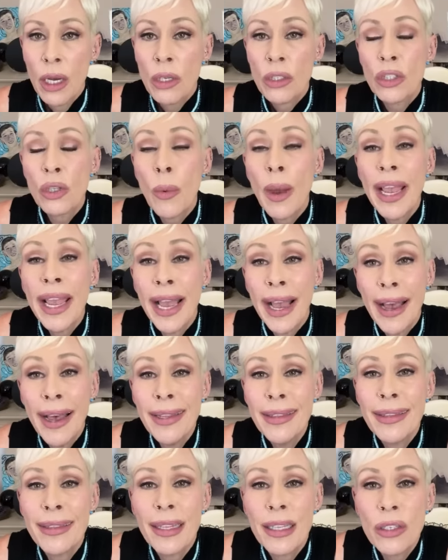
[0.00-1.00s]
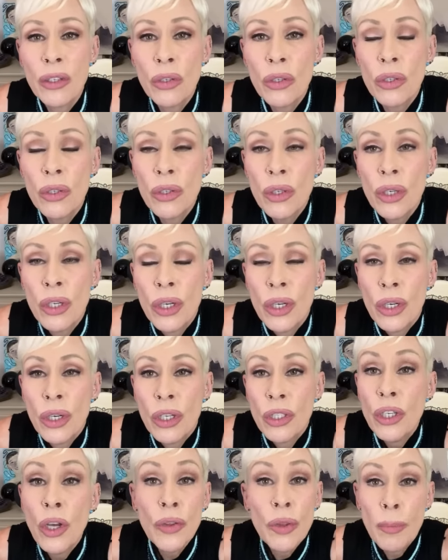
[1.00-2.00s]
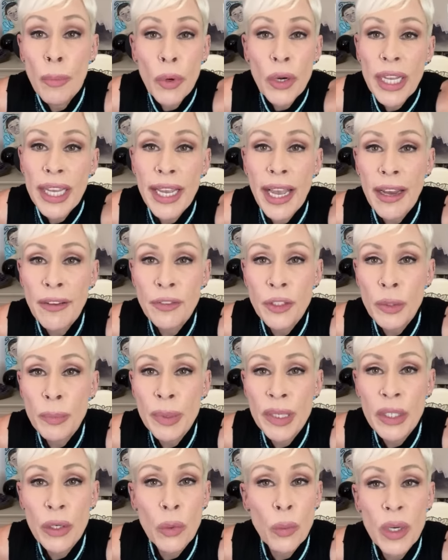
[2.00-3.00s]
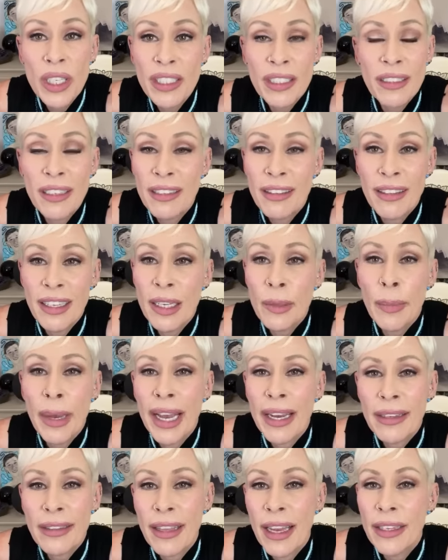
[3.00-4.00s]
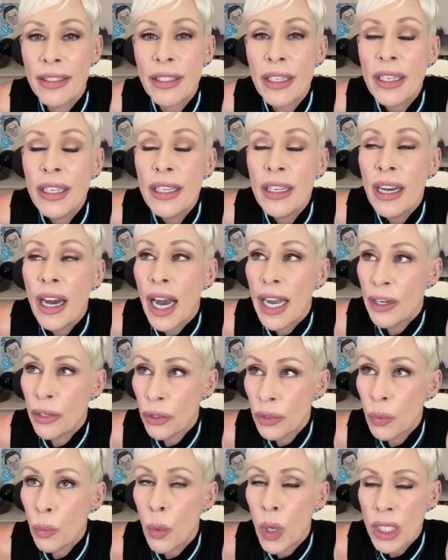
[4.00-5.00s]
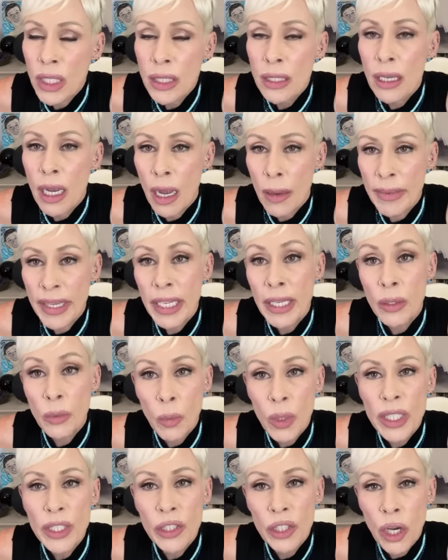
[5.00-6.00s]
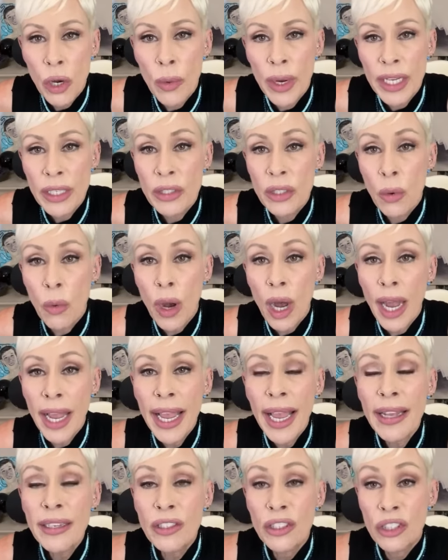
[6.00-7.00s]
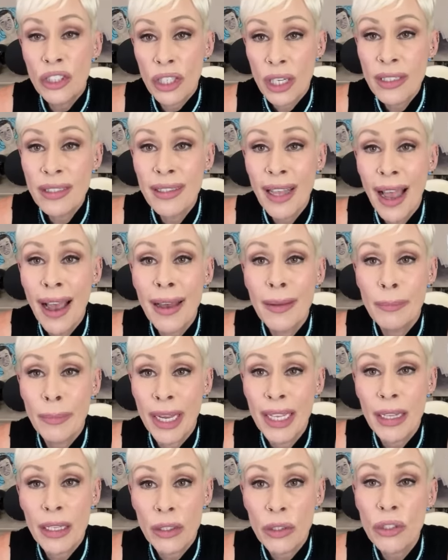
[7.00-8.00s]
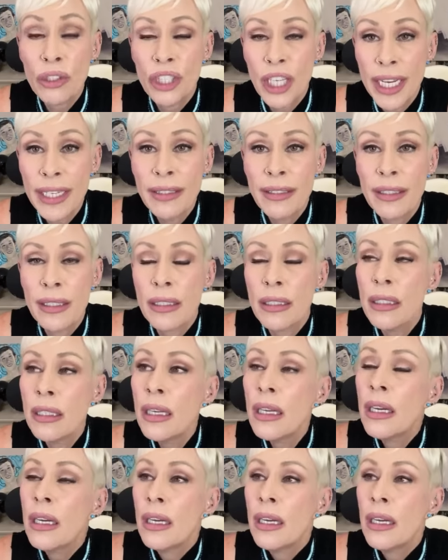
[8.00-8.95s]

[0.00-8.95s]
So I had the morning after pill wasn't a thing back then. I heard one's coming and one's going. So I had just had my little Jason.